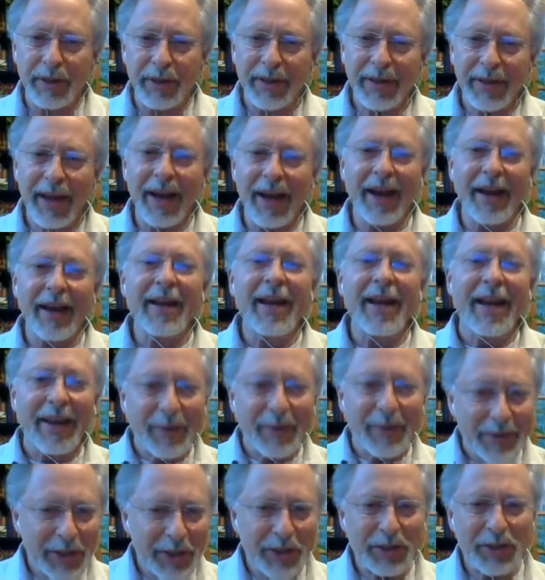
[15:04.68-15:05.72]
It
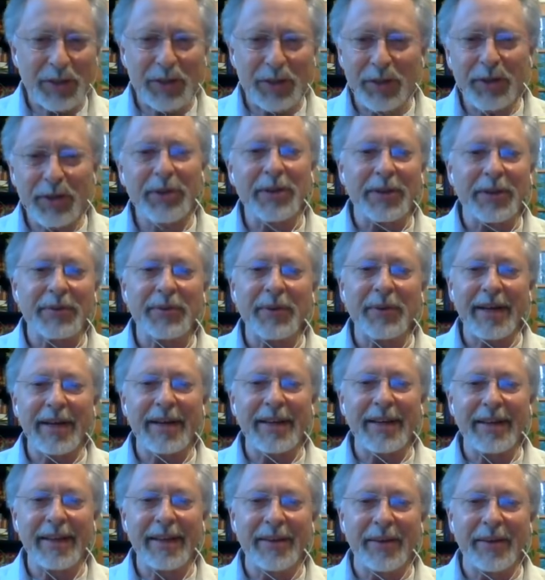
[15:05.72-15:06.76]
was just dirt,
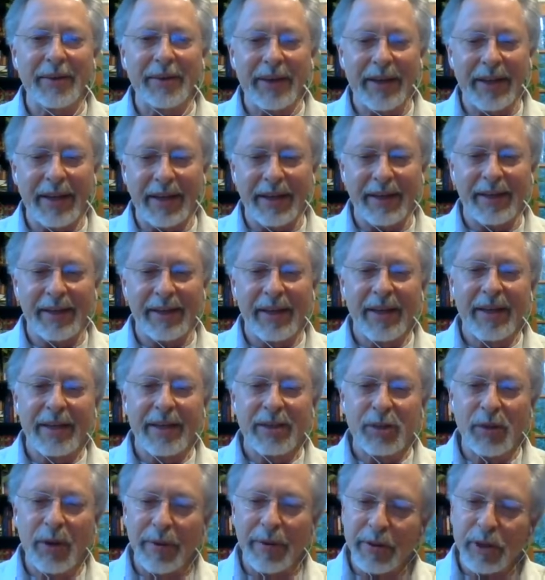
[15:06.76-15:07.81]
right? You know, and
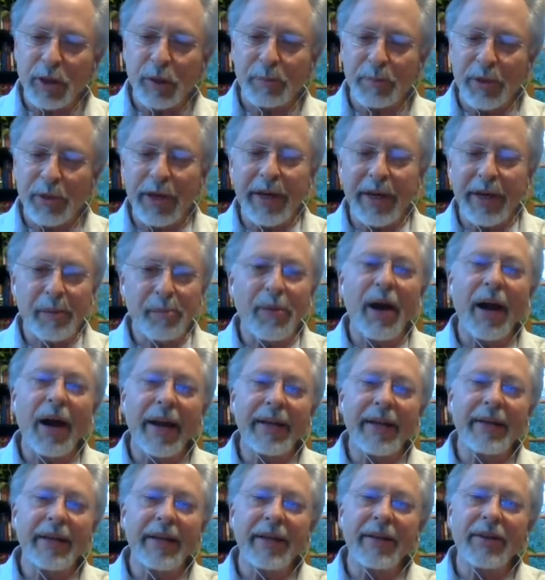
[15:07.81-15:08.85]
so I was spreading
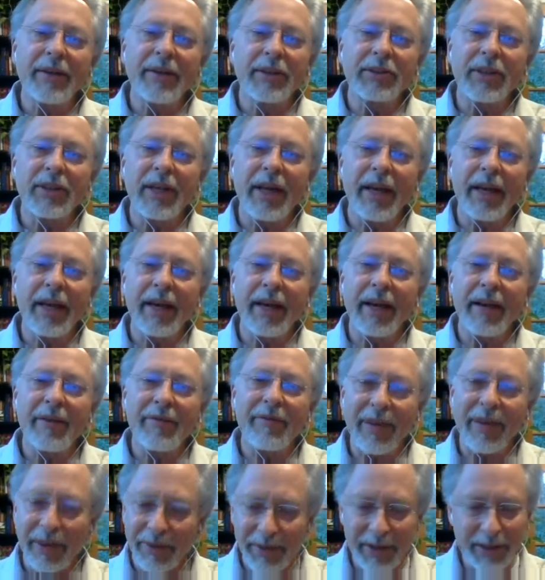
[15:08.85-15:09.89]
pine needles, and I
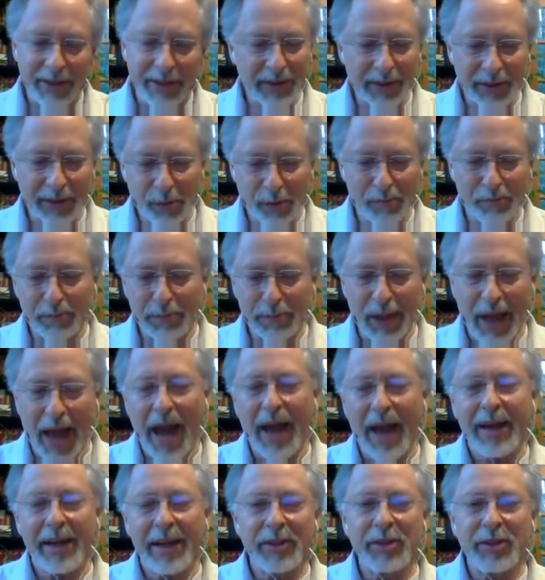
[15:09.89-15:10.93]
found these little
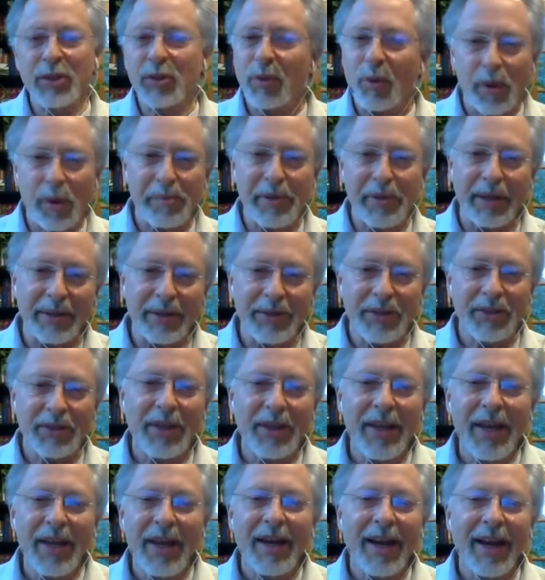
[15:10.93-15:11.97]
black scorpions.
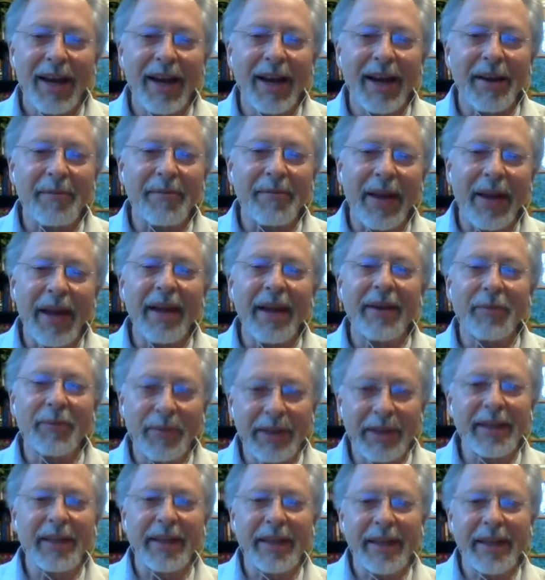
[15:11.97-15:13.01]
And
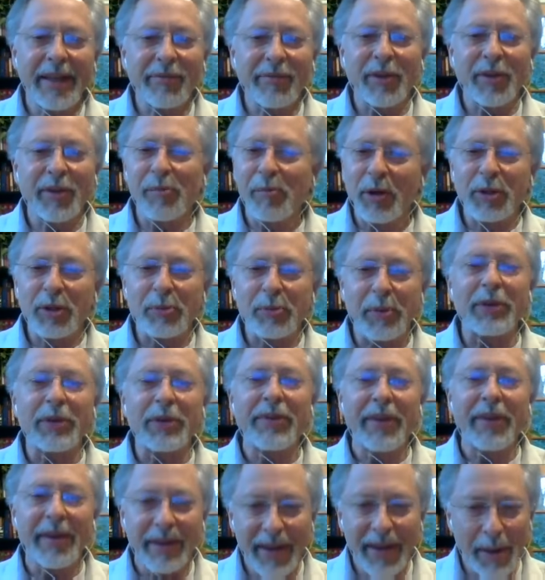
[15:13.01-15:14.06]
really, for the most
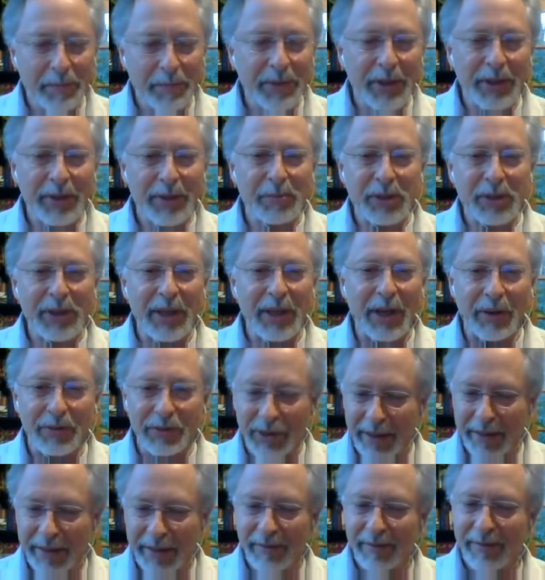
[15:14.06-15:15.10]
part, they kept to
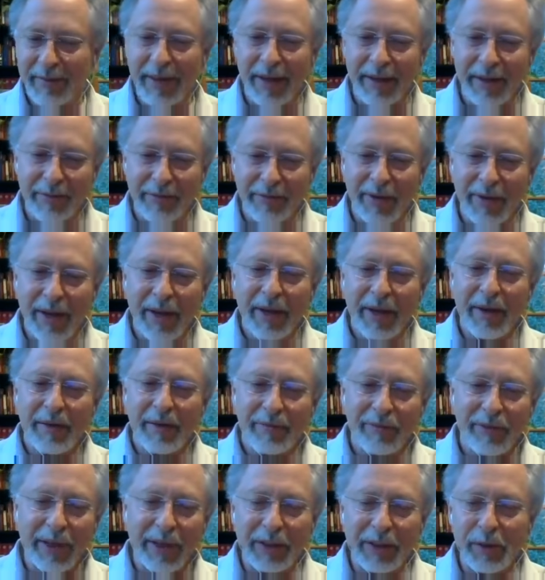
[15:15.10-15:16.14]
themselves. I kind of
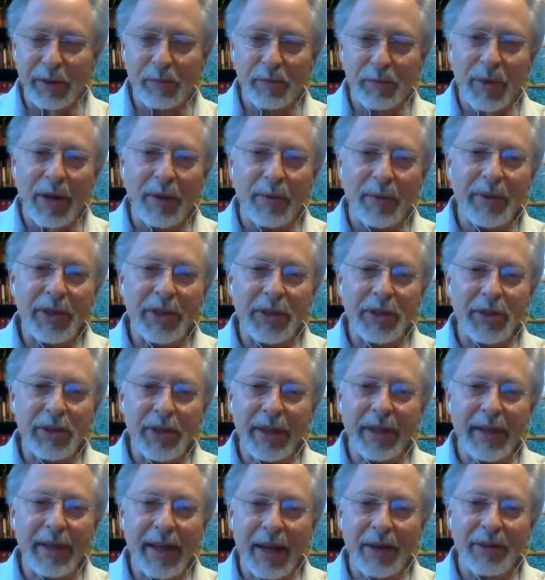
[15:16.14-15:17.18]
flicked them with a
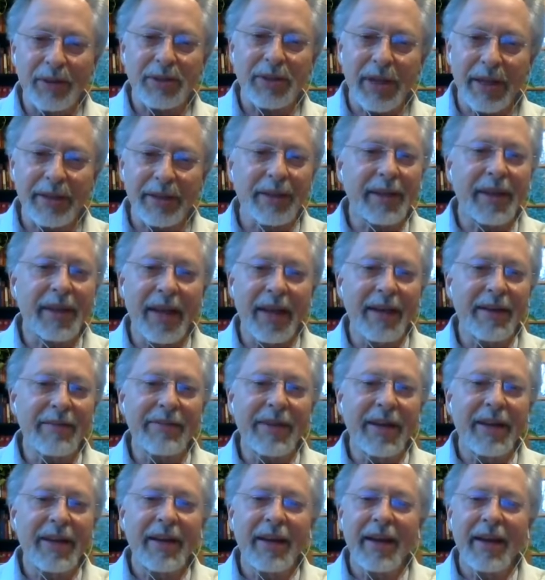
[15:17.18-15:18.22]
stick outside the cave.
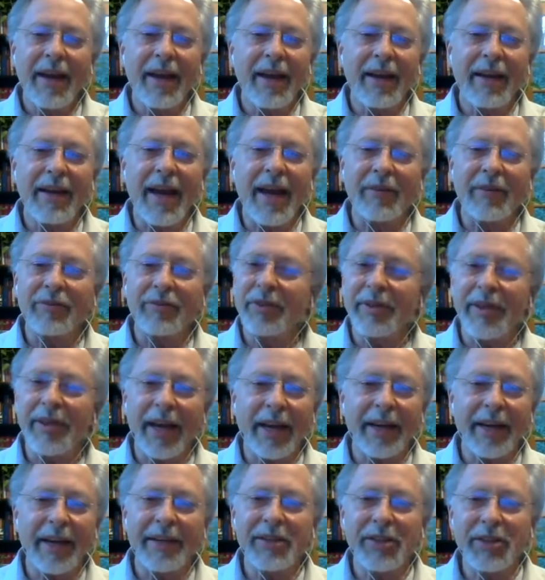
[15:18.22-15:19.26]
And after
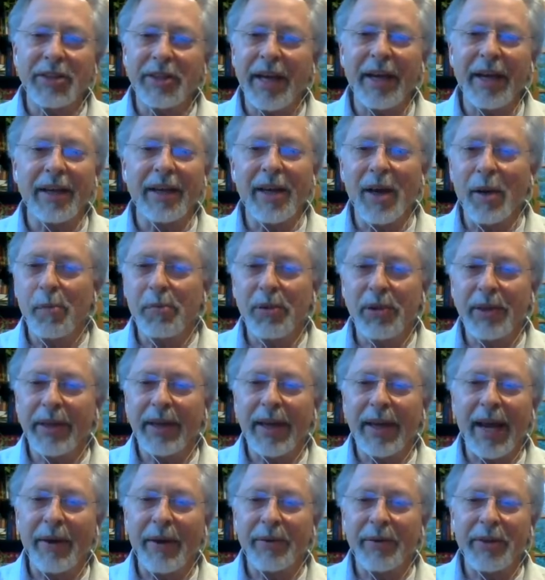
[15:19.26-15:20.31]
that, I just had a couple
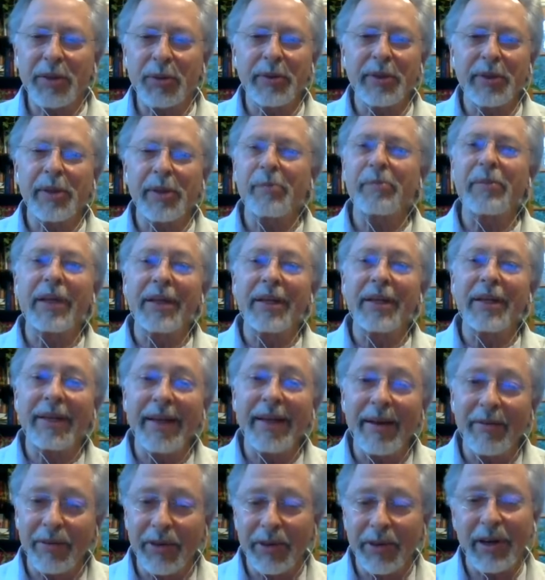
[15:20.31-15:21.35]
encounters with them, but
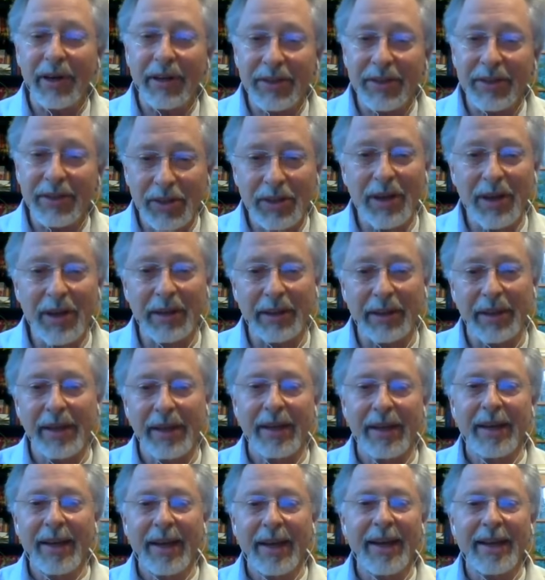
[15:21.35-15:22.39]
never got stung.
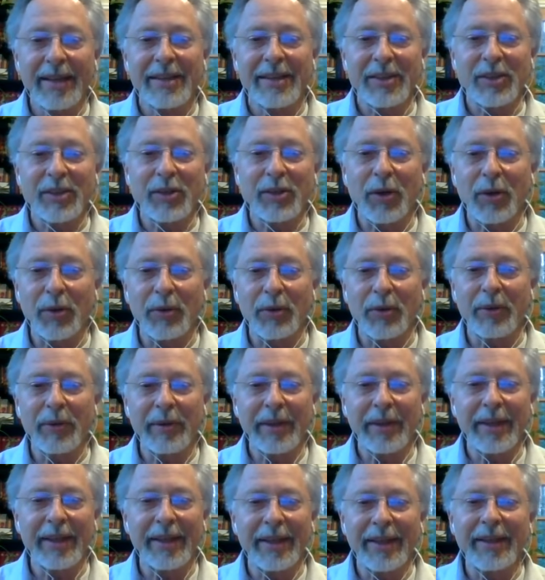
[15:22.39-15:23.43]
And so
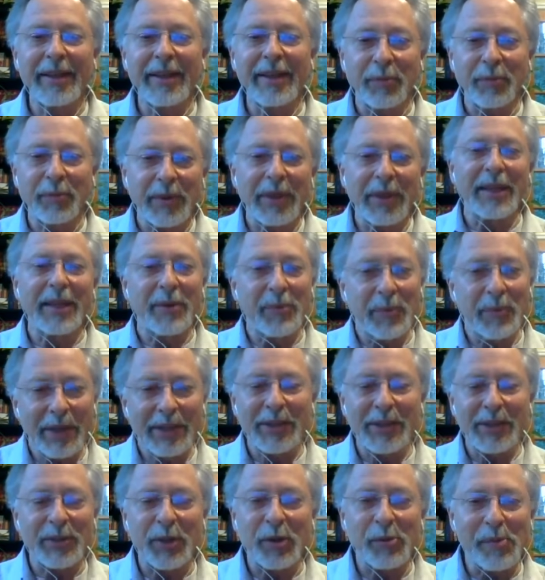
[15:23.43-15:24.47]
it really
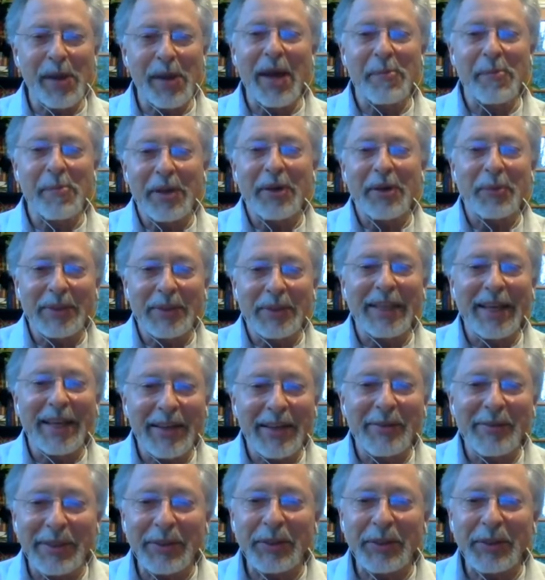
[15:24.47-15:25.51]
wasn't so bad, but it was kind
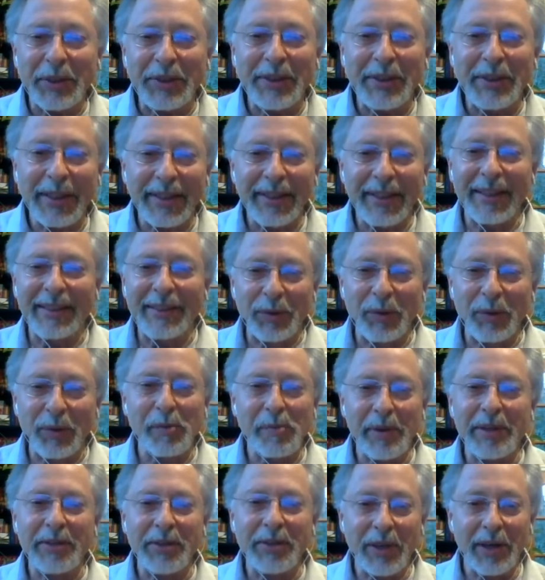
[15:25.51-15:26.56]
of interesting that
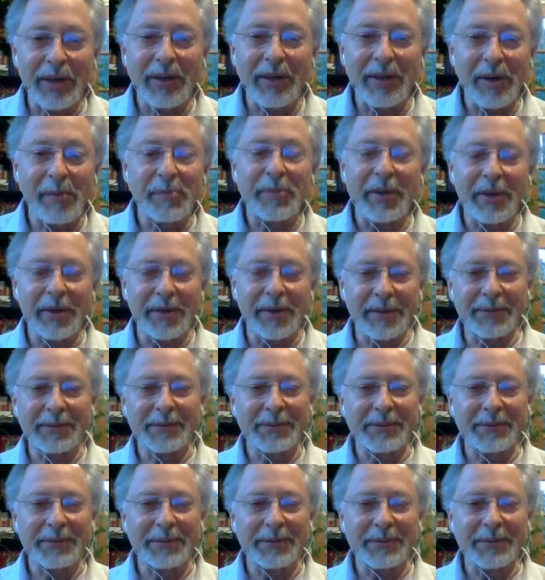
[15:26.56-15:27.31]
scorpions are up there.